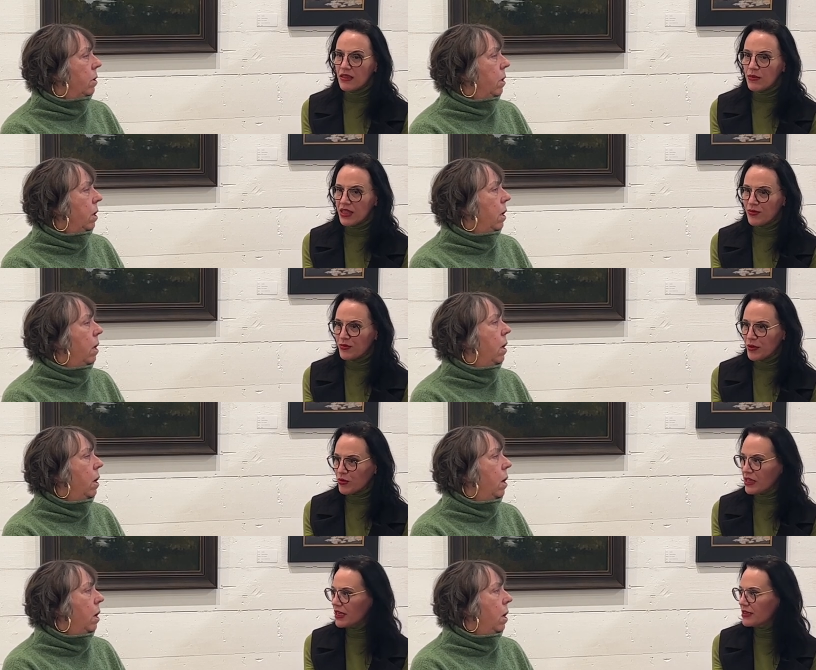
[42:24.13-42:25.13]
Speaker 1: them and they would be
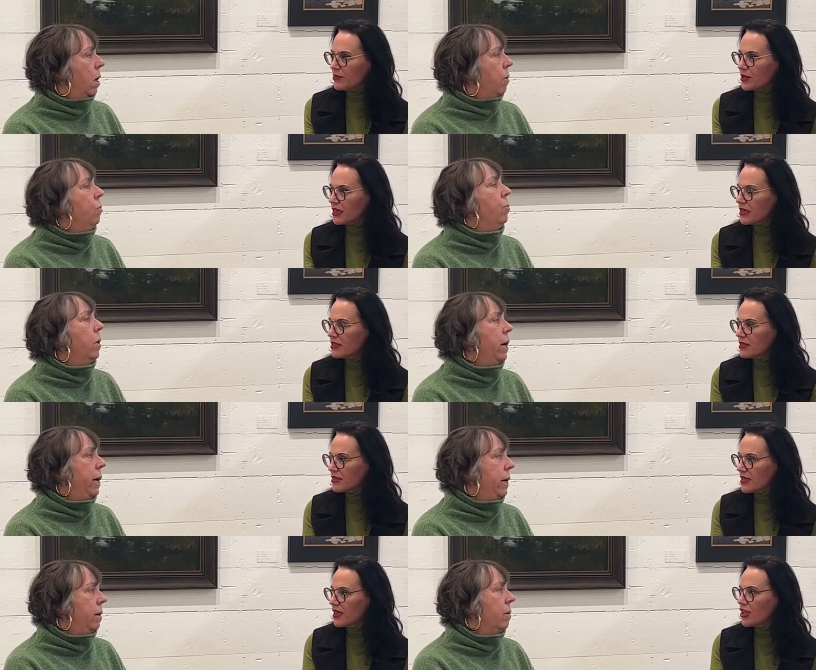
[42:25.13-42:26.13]
because
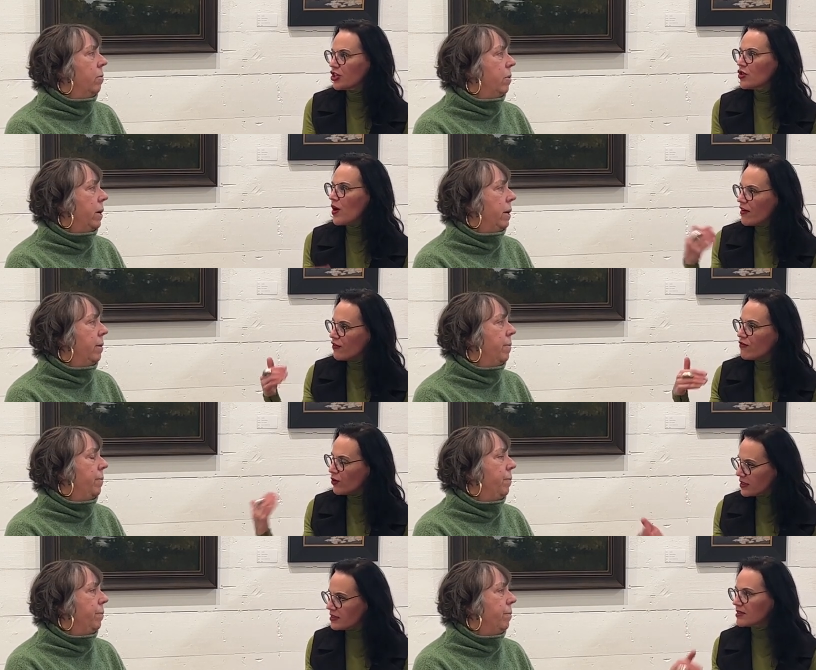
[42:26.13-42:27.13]
right. you have a
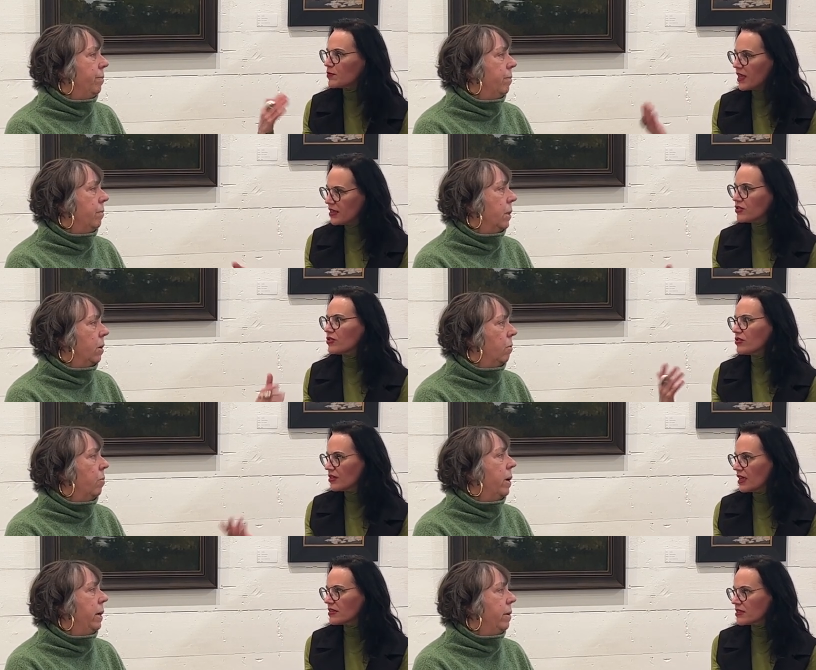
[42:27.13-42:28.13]
voice as a painter. And
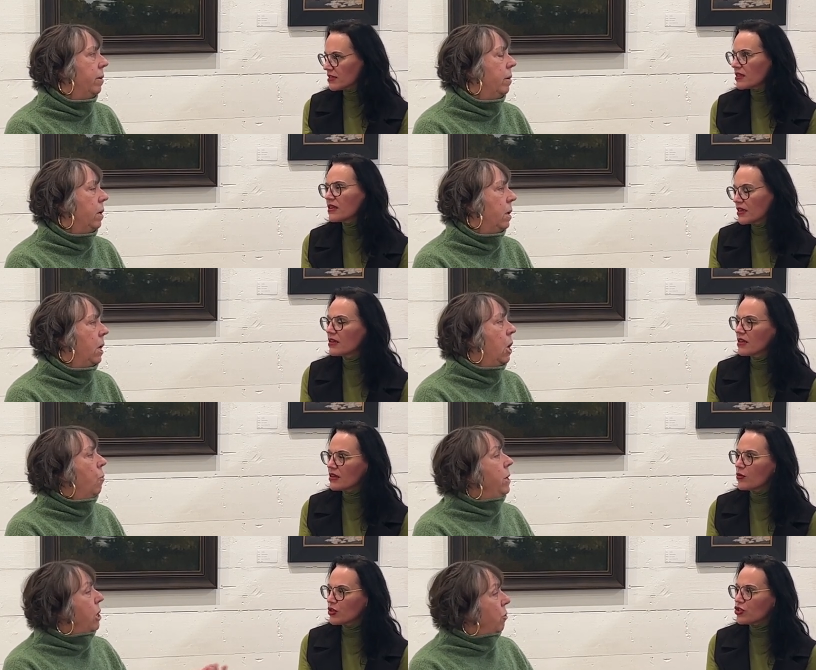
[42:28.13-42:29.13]
right. that's
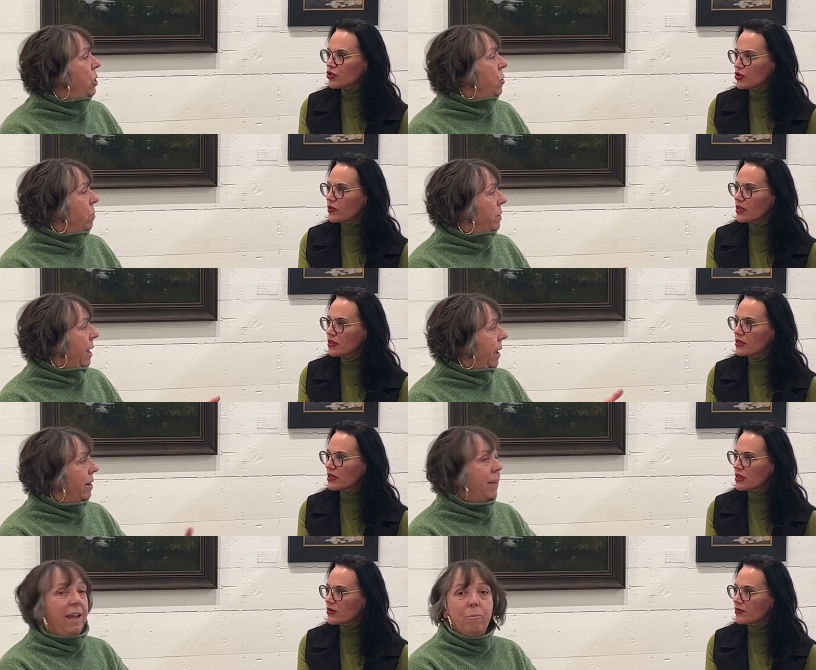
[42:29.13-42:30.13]
well, you know, when you and Anne
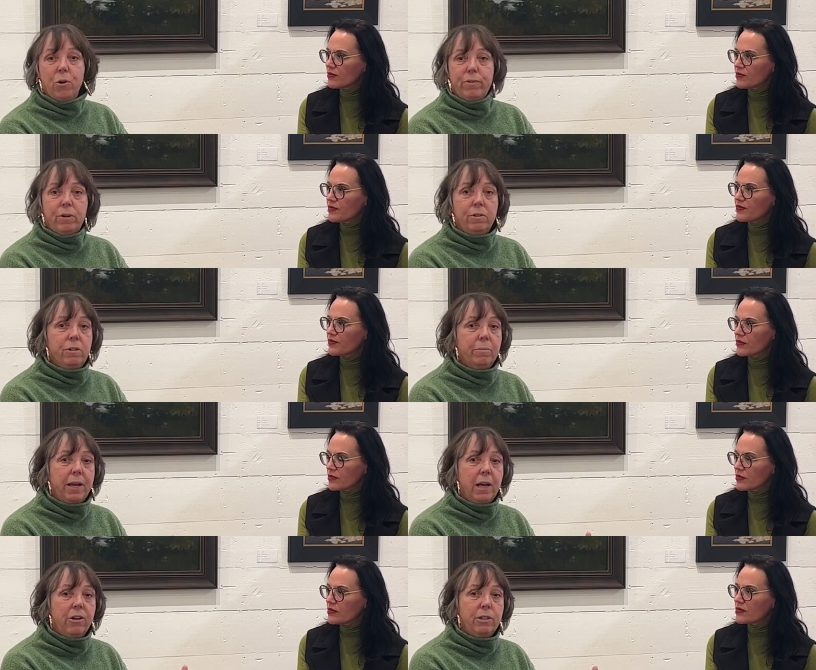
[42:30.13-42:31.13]
Speaker 2: came over to my
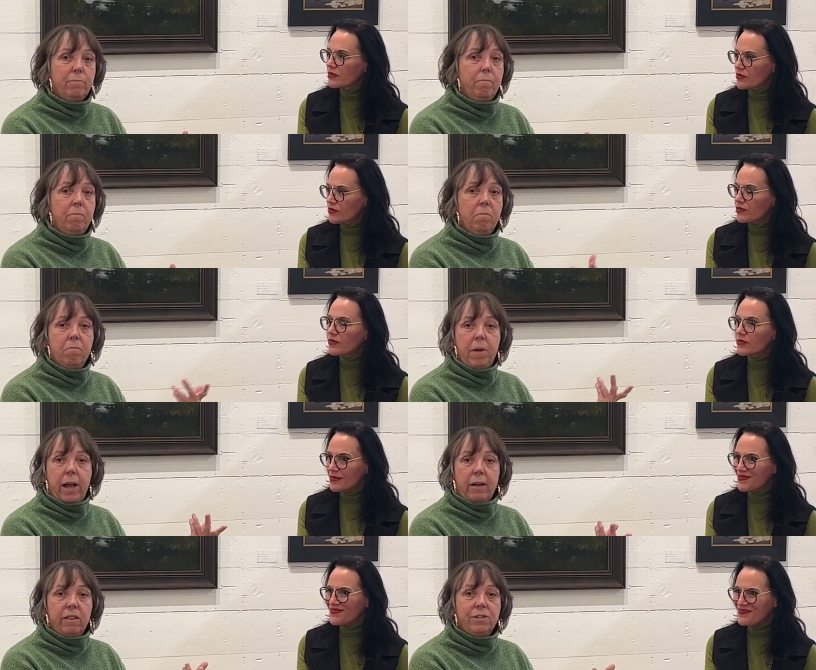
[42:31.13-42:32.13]
house
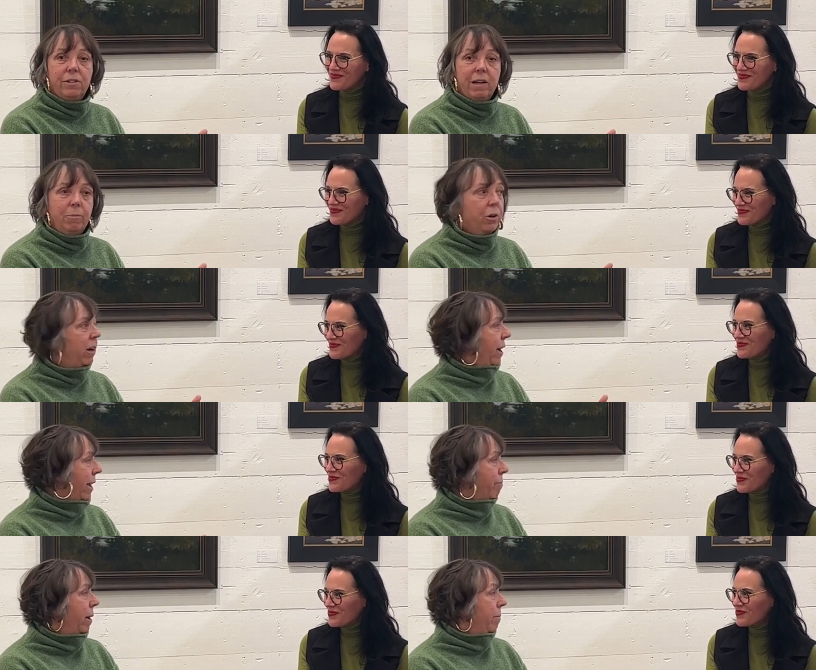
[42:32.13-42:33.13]
back in the summer, and I
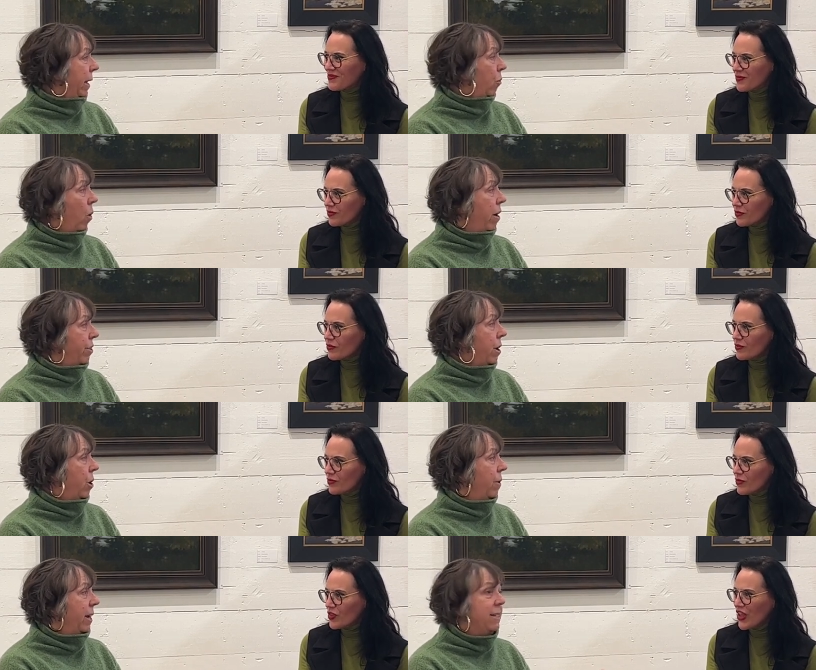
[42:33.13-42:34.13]
had my big
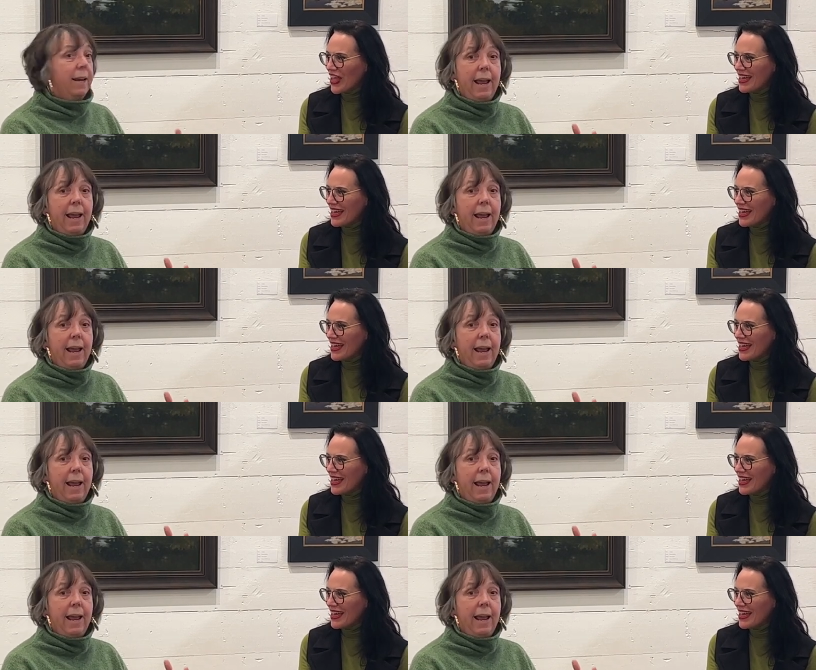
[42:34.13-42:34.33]
Rothko, and I said,